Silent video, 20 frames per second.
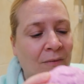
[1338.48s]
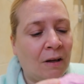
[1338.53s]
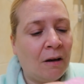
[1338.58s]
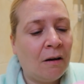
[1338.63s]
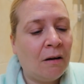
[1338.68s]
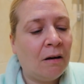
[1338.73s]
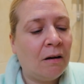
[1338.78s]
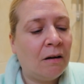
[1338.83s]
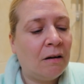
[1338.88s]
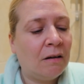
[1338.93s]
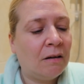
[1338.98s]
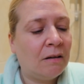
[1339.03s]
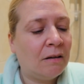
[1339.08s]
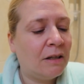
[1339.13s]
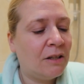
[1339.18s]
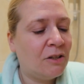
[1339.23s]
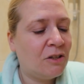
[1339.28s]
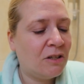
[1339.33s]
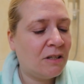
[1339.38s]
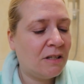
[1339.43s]

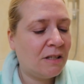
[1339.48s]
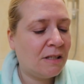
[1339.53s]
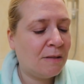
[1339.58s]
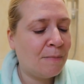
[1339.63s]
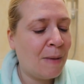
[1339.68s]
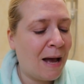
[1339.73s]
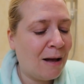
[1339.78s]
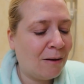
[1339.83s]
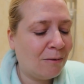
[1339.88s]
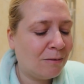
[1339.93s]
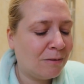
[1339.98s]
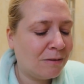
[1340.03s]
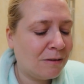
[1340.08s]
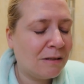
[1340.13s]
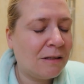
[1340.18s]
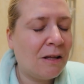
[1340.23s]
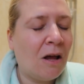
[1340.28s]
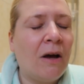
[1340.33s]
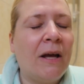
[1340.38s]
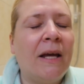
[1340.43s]
it just
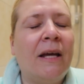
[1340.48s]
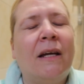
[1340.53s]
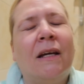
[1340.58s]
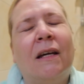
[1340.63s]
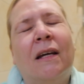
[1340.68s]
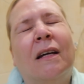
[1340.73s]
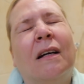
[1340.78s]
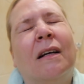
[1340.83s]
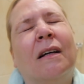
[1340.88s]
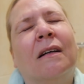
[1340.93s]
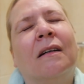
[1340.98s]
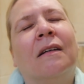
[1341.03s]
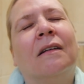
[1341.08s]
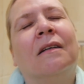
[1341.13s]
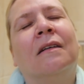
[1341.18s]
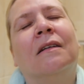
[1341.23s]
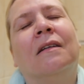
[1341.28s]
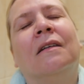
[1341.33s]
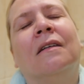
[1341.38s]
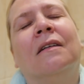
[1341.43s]
smells like
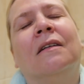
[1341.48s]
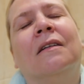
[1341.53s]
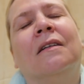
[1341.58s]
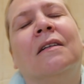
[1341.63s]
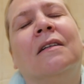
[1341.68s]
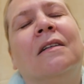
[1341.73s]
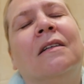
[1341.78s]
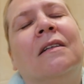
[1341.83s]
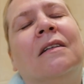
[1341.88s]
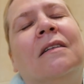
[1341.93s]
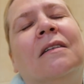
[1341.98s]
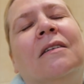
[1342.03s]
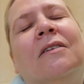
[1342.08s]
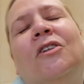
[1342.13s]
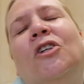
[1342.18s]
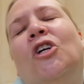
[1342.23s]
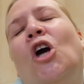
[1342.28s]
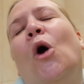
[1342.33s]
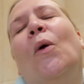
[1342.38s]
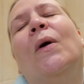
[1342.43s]

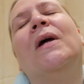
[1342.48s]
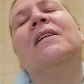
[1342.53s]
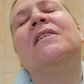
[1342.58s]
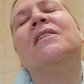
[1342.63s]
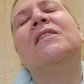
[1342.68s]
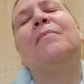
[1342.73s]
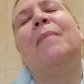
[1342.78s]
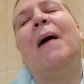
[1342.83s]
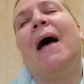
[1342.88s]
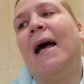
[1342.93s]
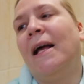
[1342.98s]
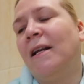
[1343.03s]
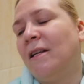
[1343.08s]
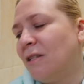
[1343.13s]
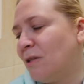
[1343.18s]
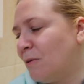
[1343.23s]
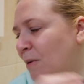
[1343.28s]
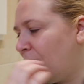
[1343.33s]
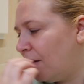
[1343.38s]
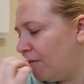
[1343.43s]
going to
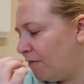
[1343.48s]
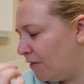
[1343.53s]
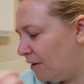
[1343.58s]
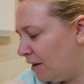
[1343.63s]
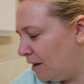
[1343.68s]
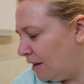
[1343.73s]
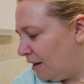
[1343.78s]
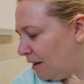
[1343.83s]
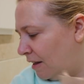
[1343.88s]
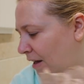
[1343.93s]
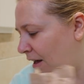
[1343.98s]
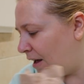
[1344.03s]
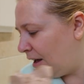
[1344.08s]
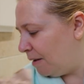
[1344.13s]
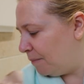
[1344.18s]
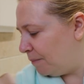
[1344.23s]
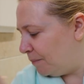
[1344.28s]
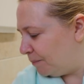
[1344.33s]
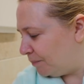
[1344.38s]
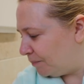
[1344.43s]
bed. So I
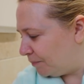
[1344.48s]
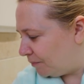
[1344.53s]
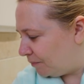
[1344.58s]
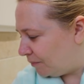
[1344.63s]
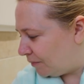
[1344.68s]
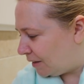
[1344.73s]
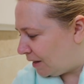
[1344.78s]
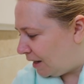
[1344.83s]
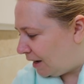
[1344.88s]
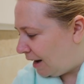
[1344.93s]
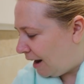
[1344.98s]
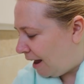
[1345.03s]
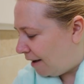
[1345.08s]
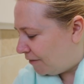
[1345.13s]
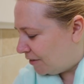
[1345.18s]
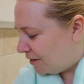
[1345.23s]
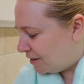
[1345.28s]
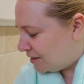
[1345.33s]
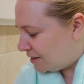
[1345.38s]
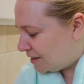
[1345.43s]
have
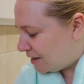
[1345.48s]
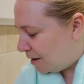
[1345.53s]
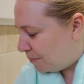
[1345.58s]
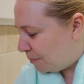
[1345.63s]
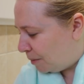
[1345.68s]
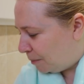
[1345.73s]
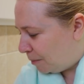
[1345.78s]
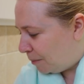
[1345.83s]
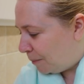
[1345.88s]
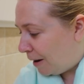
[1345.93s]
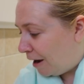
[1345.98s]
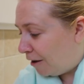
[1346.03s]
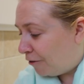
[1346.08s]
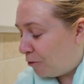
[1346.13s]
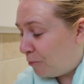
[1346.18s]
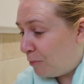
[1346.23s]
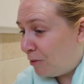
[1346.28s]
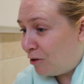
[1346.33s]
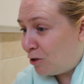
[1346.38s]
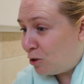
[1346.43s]
lavender bubble
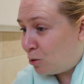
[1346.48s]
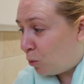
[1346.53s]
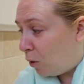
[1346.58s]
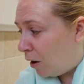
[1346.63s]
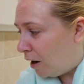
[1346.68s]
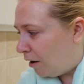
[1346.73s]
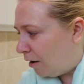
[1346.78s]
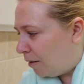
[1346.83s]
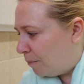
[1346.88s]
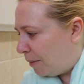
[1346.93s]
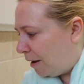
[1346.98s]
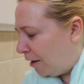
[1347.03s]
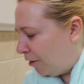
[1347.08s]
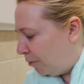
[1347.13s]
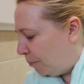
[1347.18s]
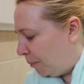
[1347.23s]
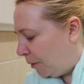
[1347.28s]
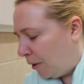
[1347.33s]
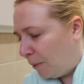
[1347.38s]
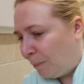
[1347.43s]
bath with the Twilight bath
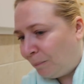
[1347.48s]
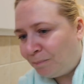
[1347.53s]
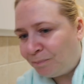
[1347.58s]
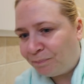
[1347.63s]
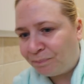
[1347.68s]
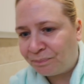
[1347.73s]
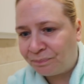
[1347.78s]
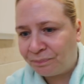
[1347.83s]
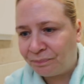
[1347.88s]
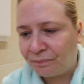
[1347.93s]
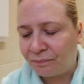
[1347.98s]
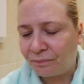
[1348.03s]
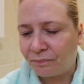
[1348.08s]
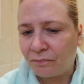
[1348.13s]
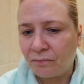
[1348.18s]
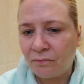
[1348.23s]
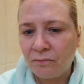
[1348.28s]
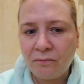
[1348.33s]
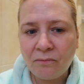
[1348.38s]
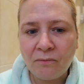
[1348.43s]
bomb.
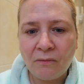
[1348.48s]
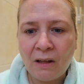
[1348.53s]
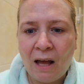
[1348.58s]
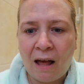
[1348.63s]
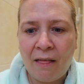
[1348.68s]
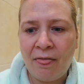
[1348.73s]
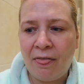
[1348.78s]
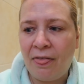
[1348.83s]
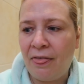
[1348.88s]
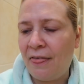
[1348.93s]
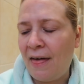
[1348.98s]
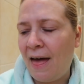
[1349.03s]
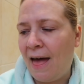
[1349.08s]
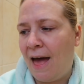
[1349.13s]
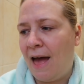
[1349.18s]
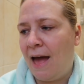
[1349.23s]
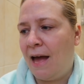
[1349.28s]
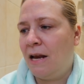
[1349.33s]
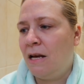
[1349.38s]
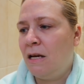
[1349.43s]
And
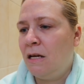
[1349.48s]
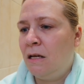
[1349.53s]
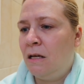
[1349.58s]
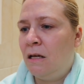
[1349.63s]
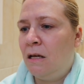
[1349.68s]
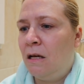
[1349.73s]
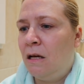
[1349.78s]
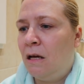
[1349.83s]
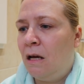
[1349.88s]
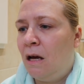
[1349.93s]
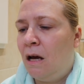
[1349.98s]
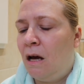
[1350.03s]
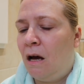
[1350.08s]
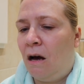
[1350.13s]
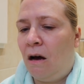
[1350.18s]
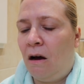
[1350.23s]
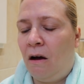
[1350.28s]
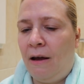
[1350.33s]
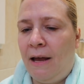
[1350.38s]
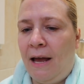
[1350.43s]
then
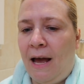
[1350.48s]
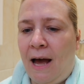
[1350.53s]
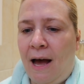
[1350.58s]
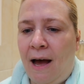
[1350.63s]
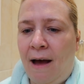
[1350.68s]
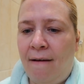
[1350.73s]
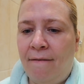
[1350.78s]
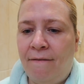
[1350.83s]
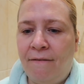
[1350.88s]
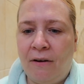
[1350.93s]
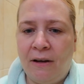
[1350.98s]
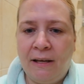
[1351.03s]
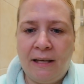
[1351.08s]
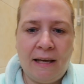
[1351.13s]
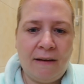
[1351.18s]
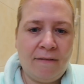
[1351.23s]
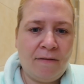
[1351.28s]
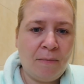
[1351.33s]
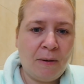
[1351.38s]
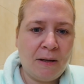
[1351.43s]
I
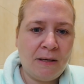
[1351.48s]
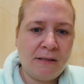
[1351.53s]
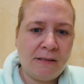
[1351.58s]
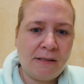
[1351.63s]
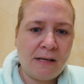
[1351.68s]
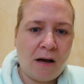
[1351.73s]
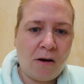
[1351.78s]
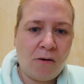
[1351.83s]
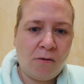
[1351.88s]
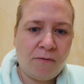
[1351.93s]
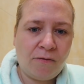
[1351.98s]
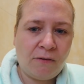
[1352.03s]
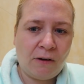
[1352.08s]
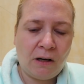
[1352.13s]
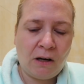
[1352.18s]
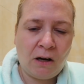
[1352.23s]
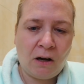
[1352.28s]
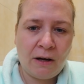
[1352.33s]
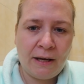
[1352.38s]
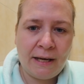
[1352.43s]
give myself
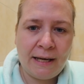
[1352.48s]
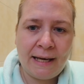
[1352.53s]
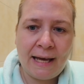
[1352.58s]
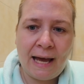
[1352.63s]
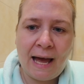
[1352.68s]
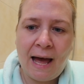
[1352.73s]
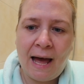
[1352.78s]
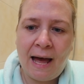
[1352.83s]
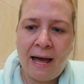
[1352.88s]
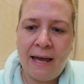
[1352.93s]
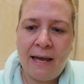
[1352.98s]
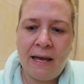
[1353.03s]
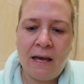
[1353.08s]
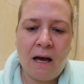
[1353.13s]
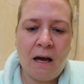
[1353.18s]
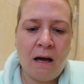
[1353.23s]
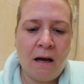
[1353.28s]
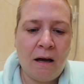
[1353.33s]
a